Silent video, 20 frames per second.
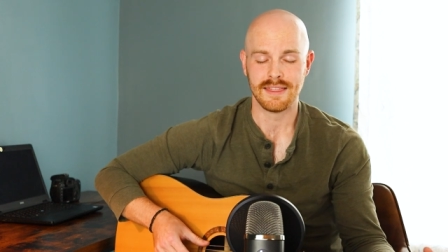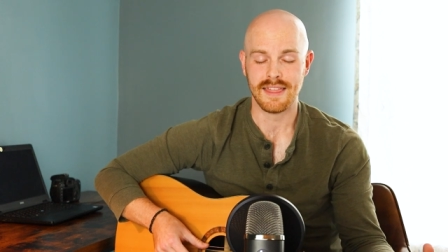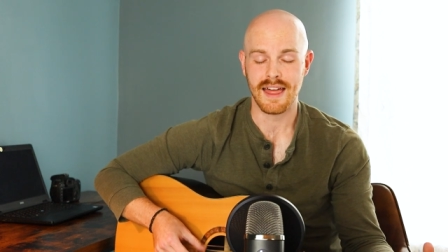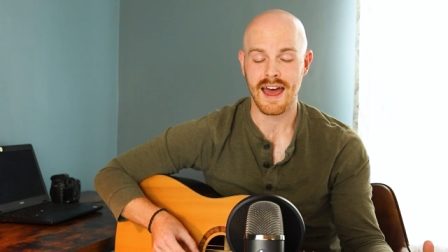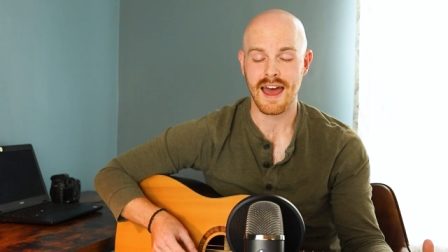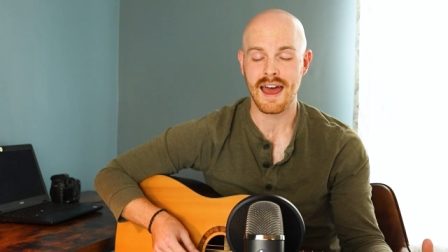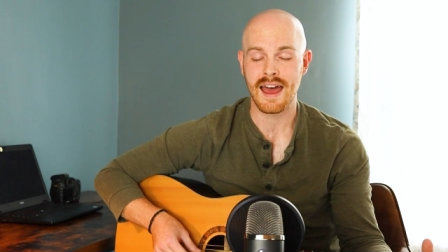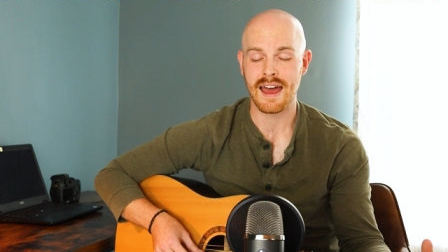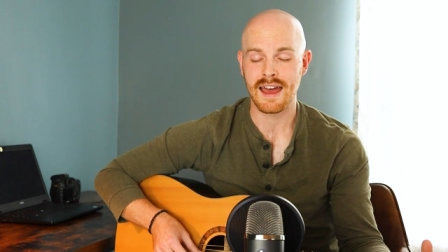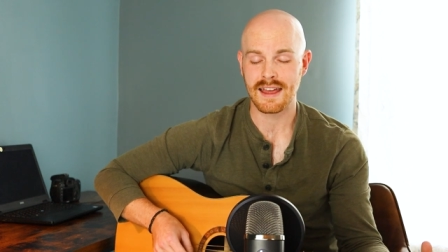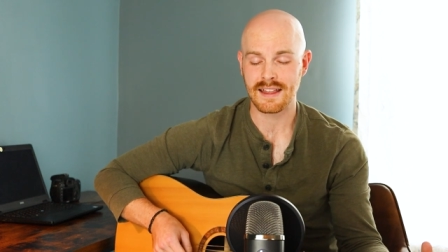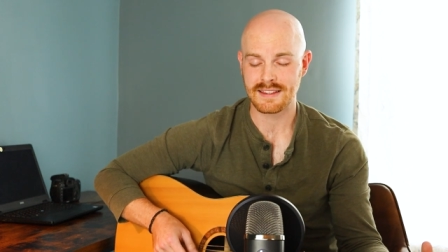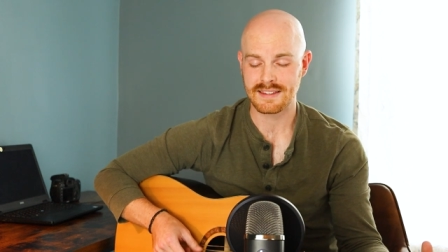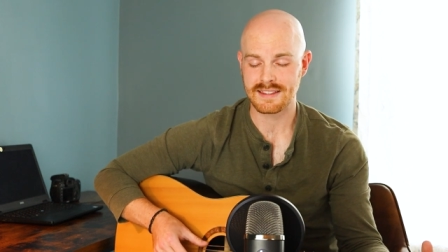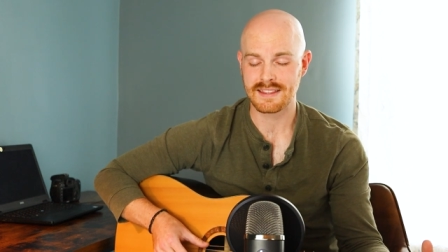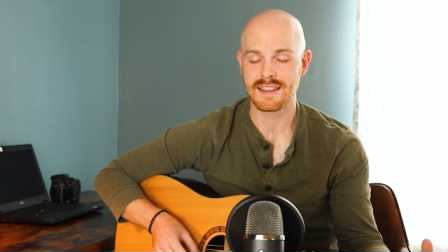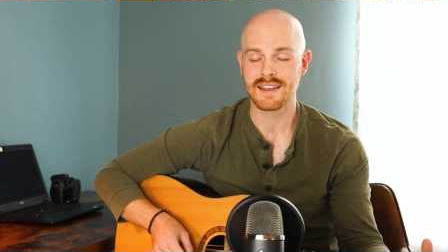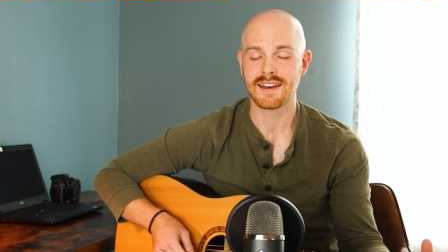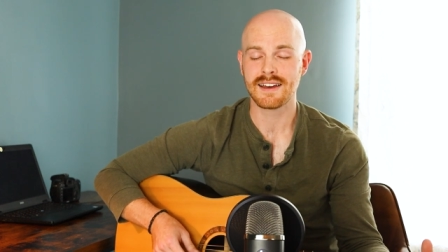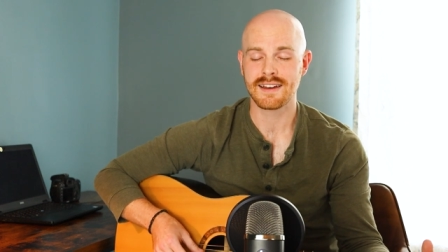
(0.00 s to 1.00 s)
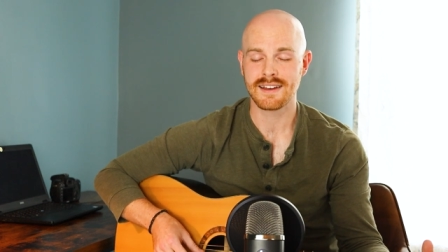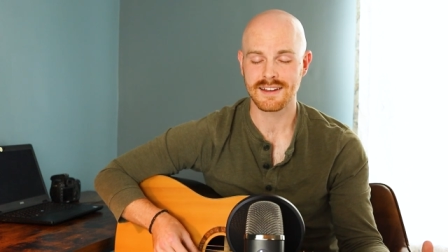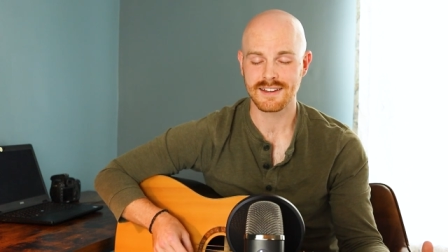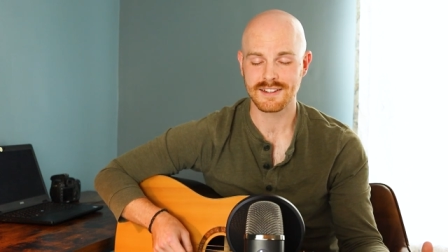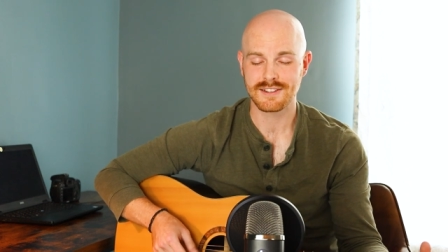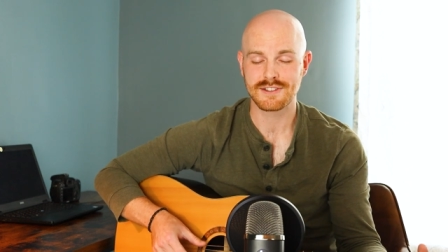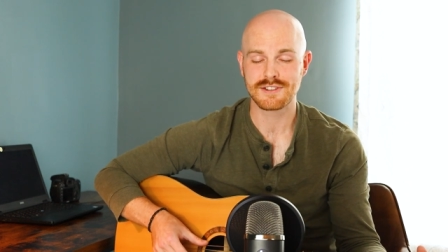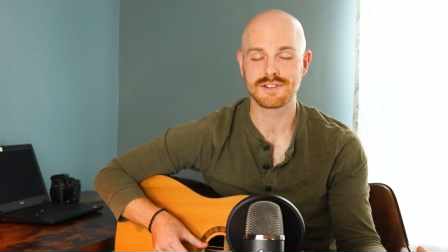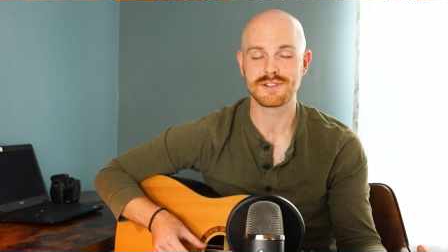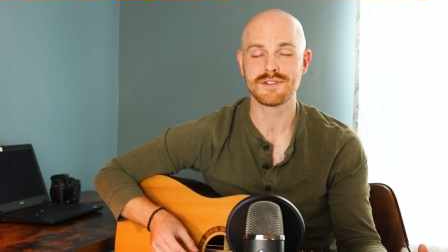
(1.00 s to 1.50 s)
That's
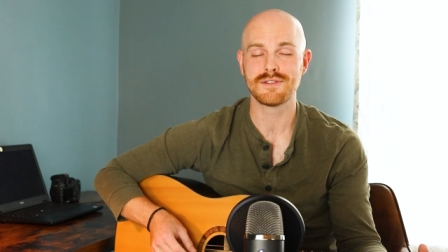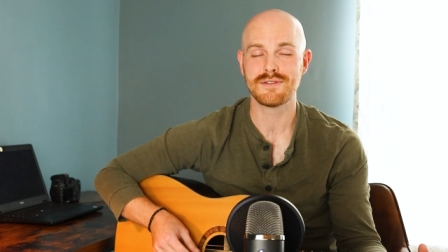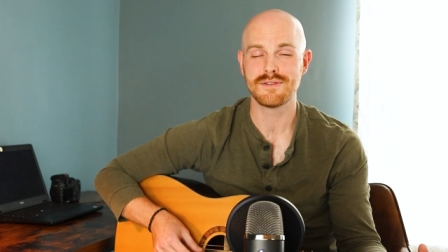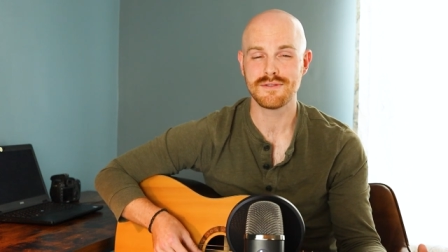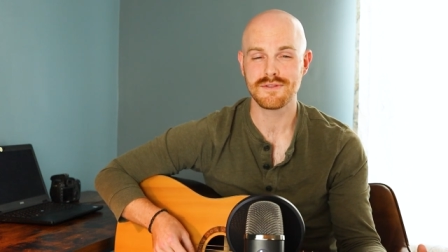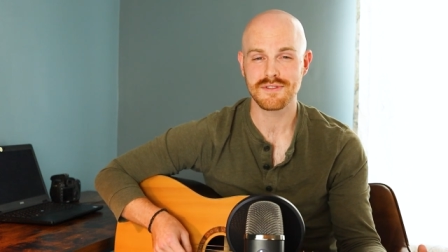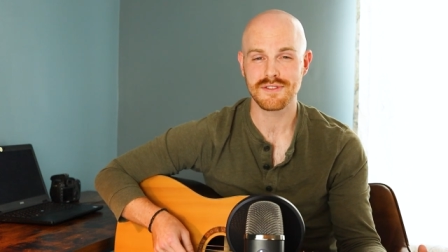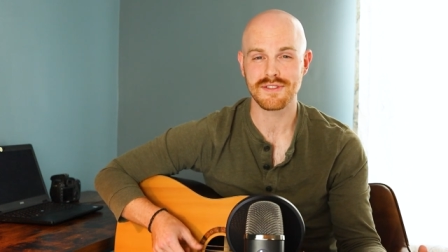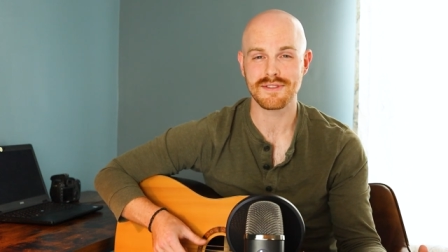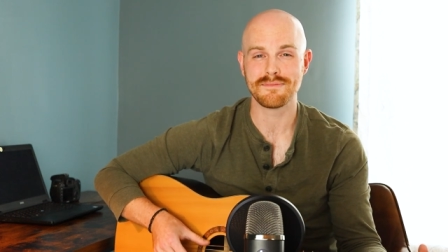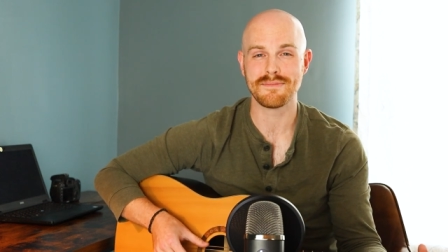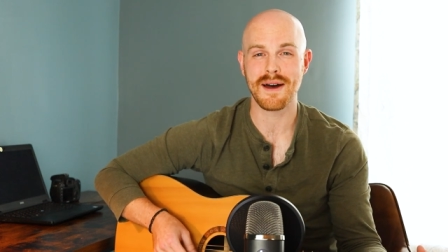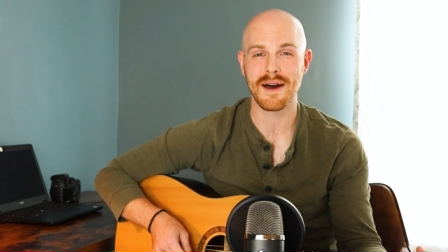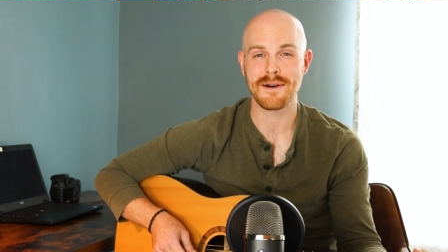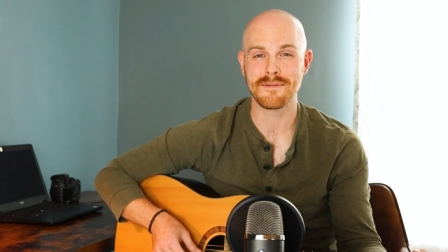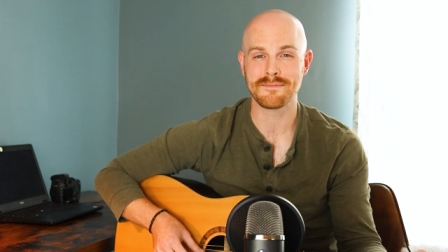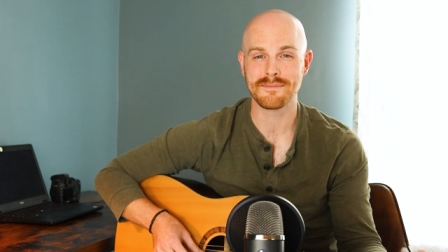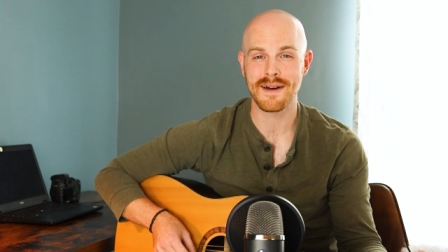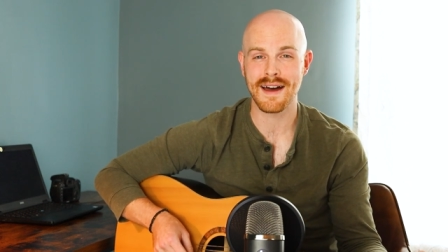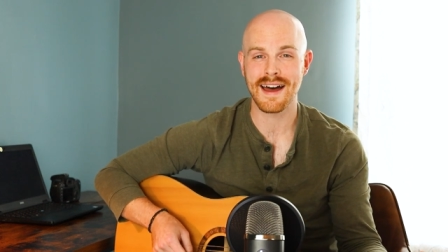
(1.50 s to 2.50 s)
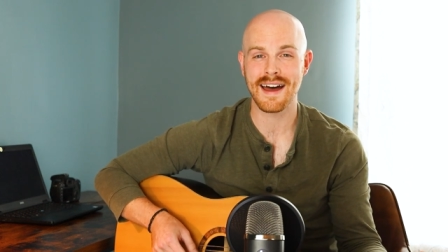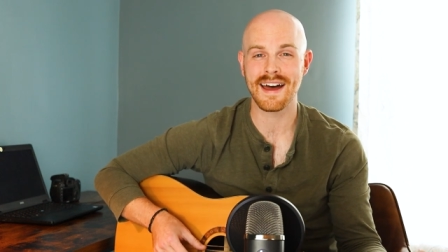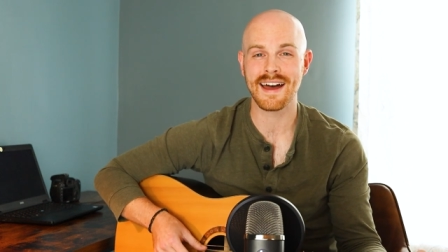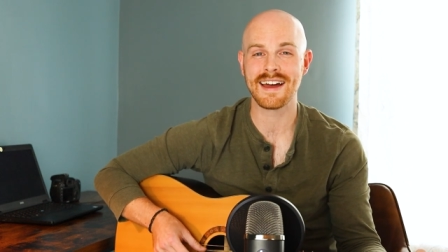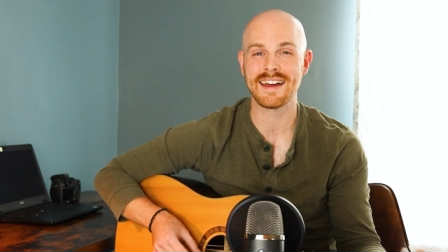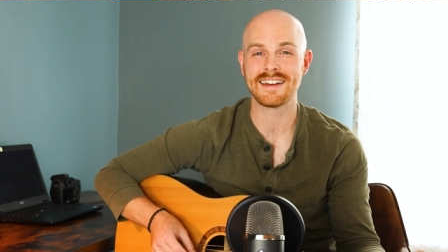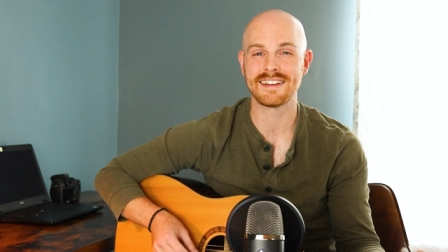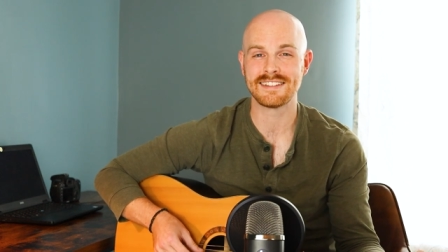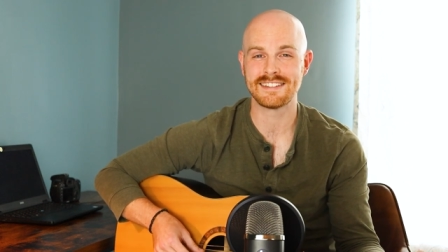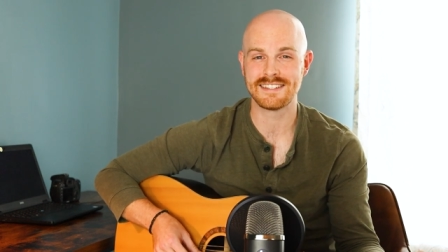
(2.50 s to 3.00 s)
the truth about
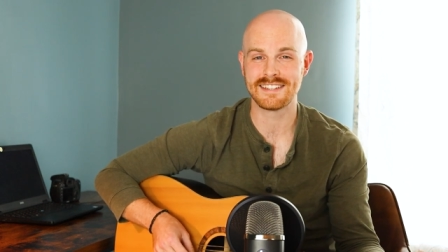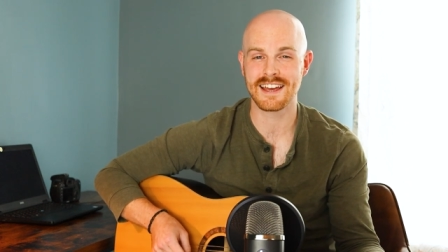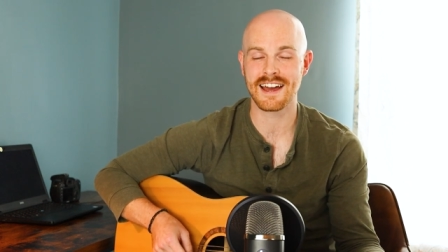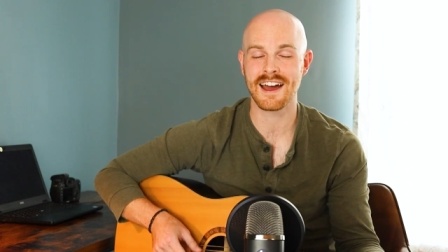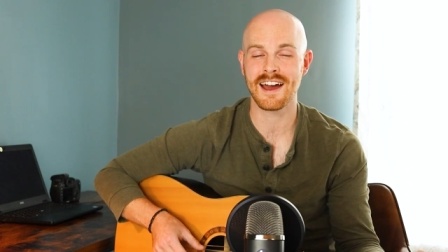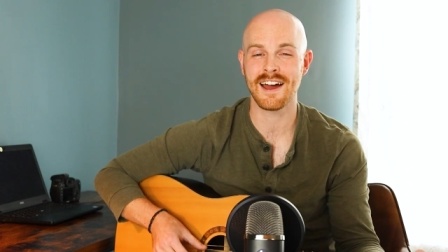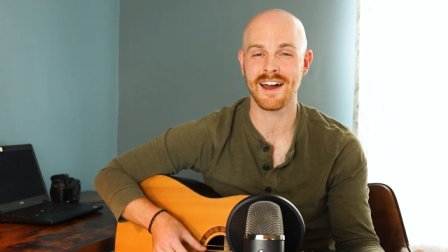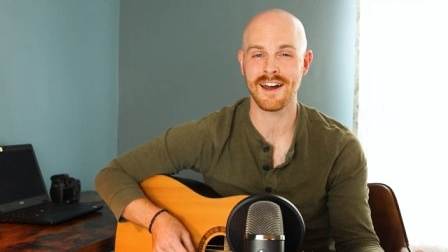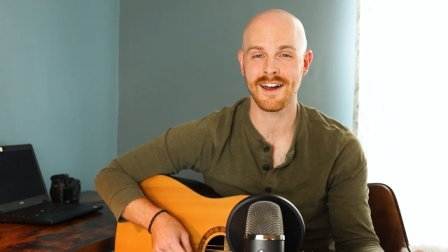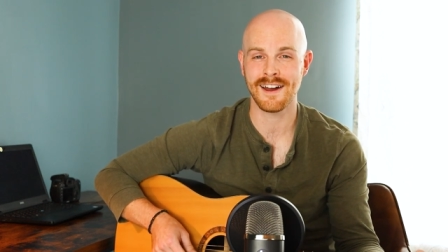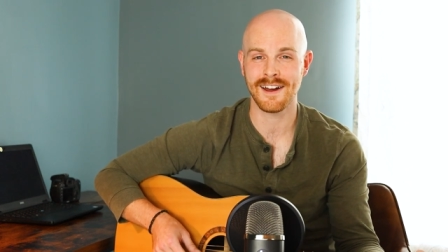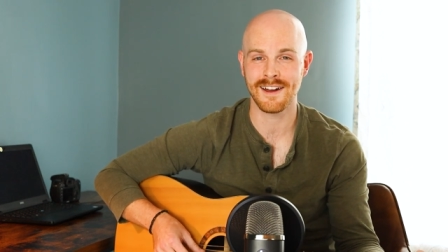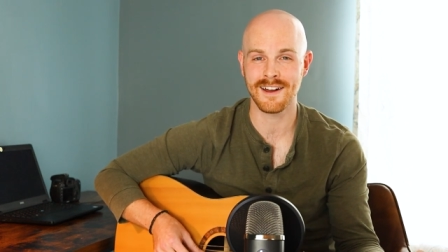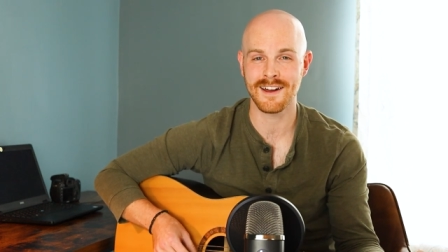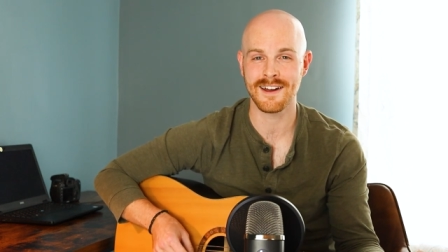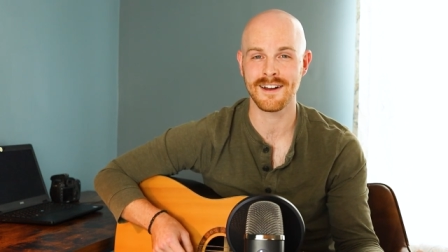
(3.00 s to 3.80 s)
my job.